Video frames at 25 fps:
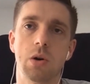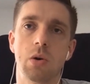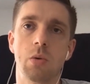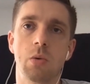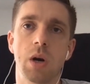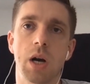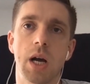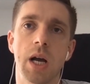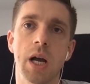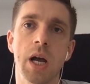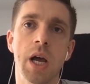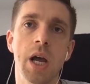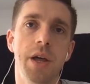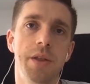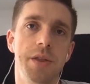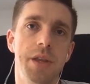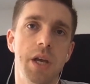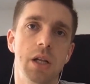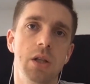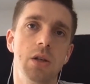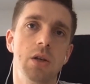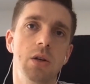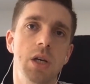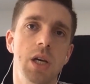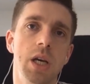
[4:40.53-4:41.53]
So
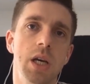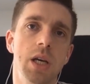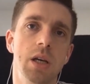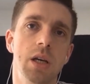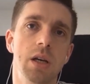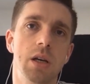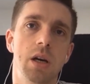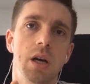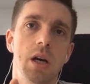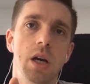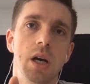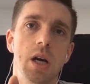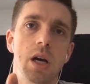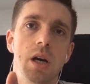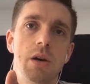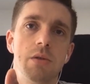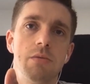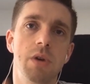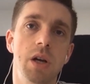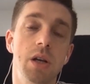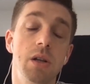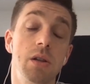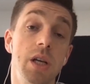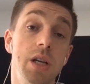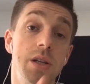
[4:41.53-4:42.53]

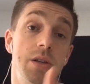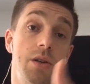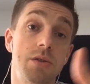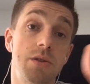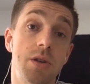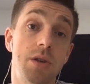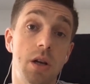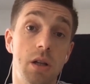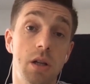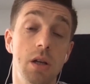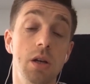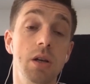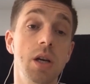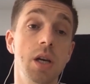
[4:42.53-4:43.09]
regulators